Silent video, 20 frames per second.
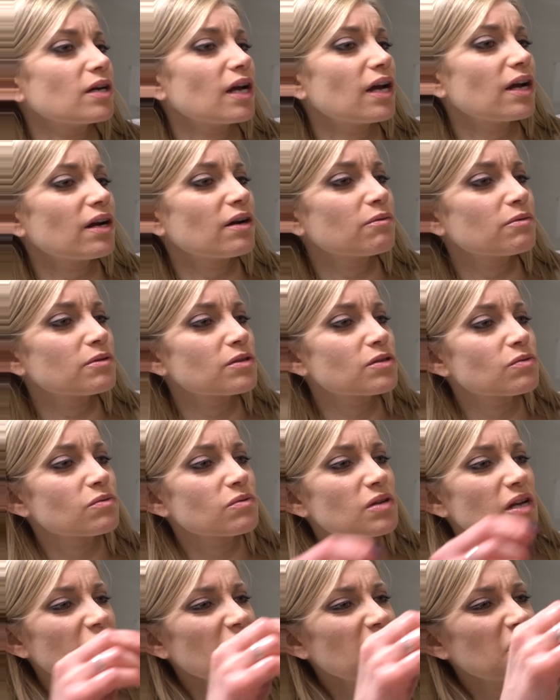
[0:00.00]
Your hair
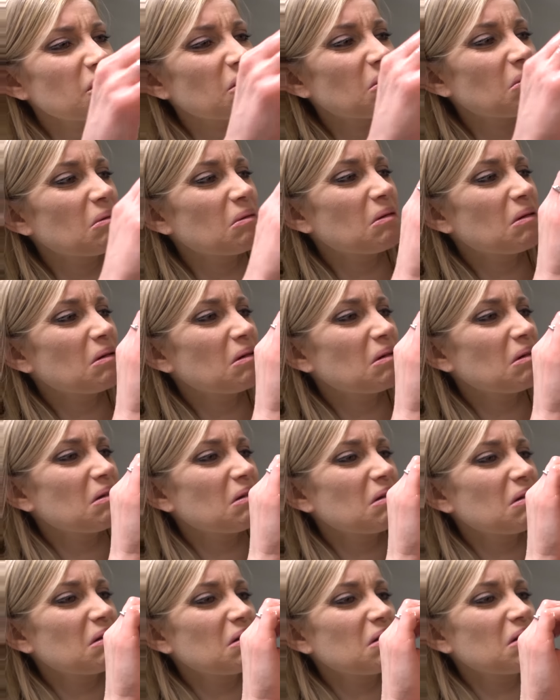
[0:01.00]
was... Ew. Feel
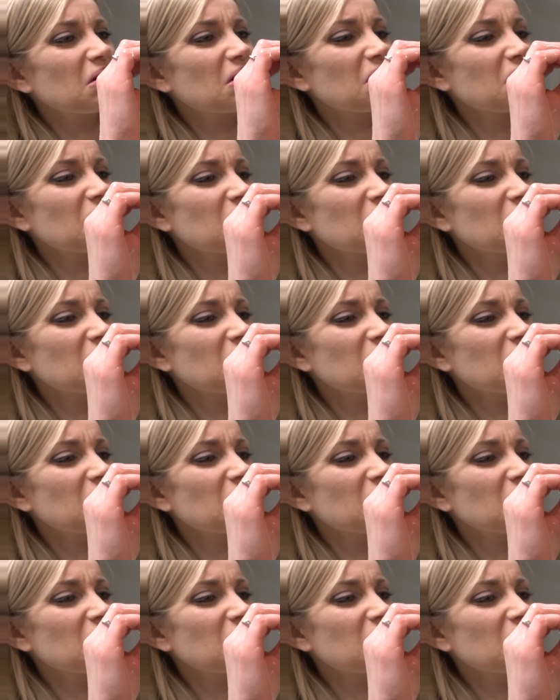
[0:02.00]
it, feel it.